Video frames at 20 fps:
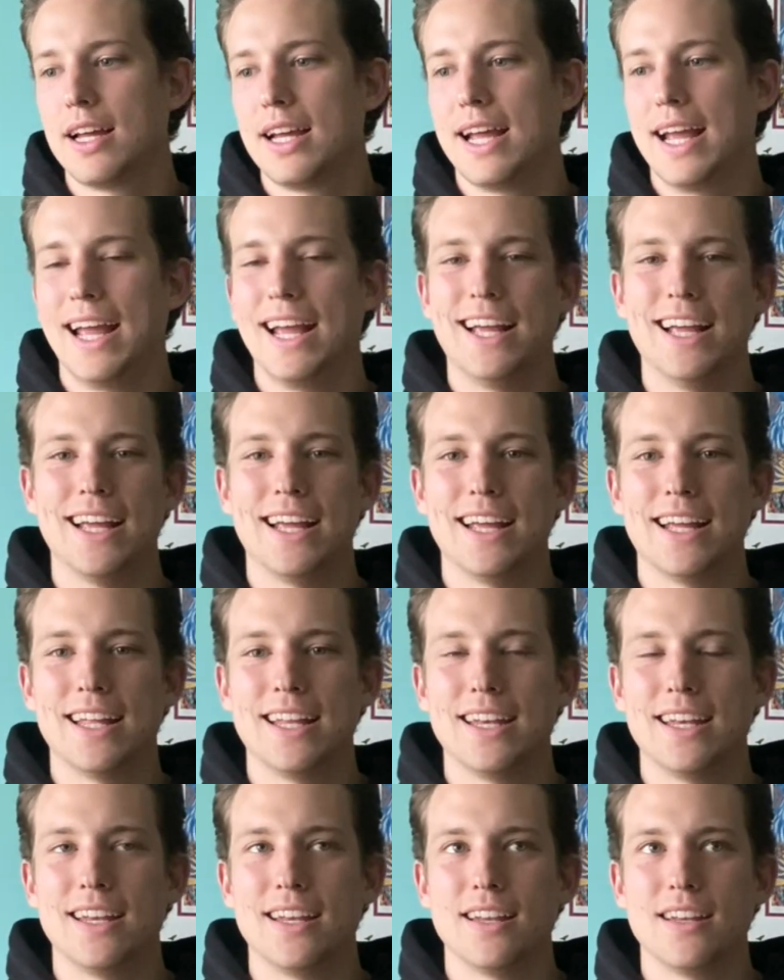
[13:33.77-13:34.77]

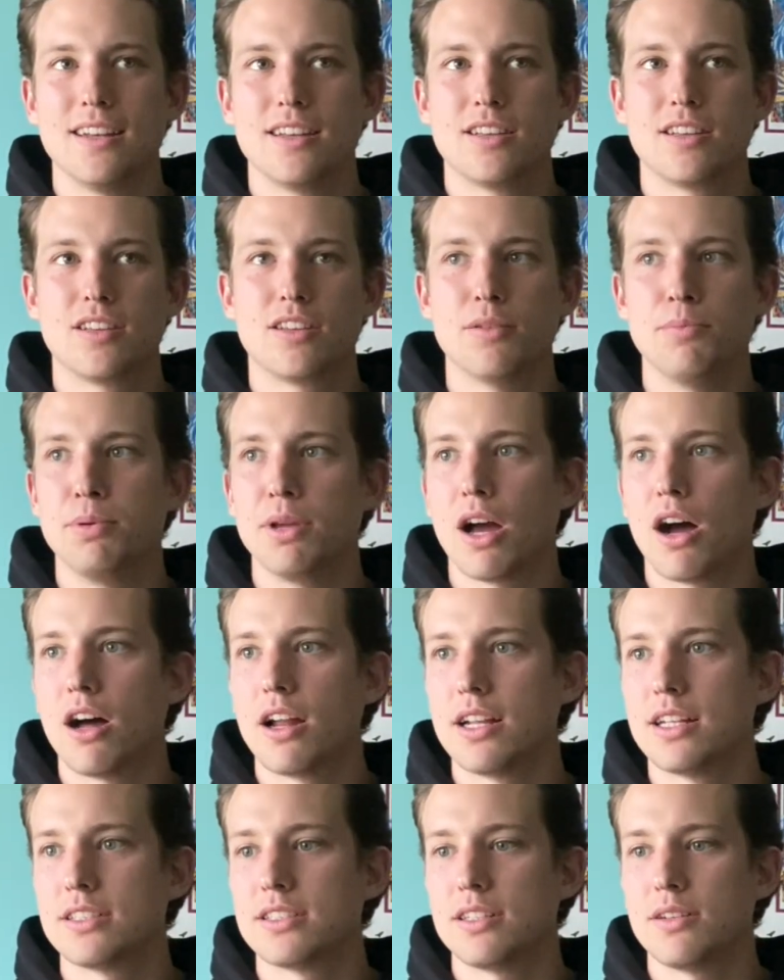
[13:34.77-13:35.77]
And to be
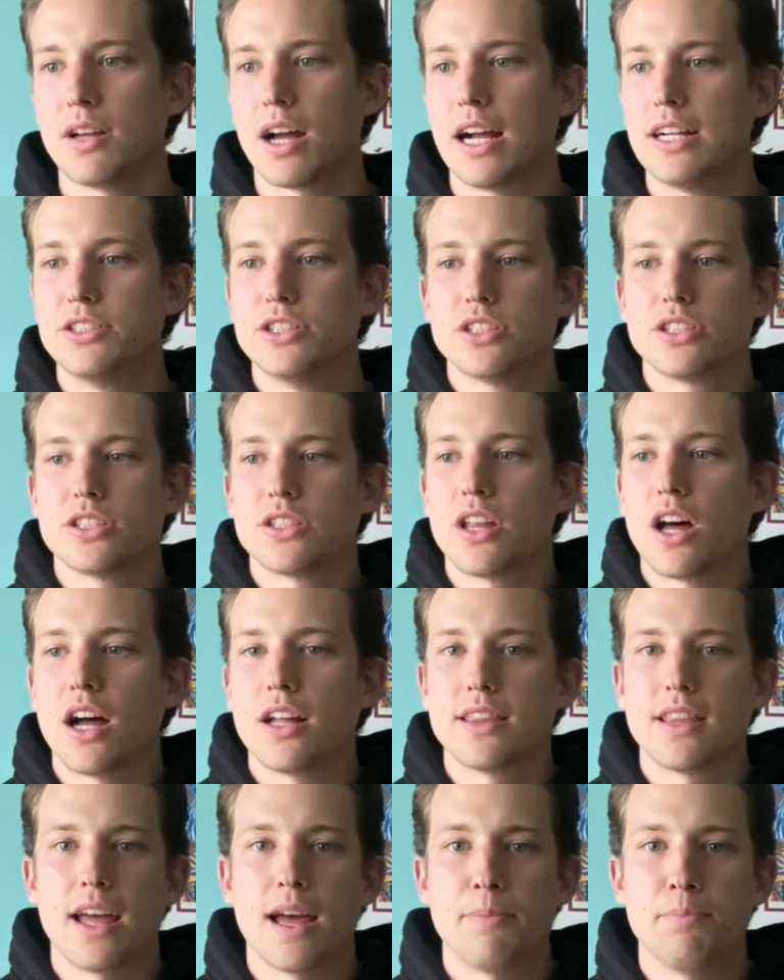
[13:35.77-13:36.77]
honest, I just
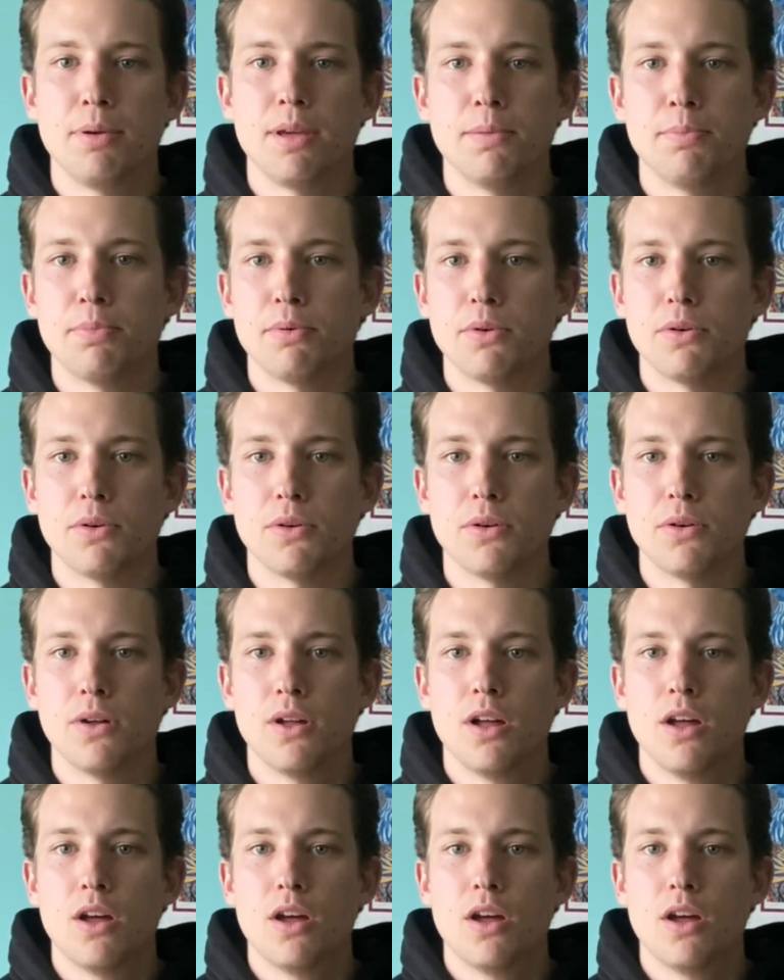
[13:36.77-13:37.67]
thought that people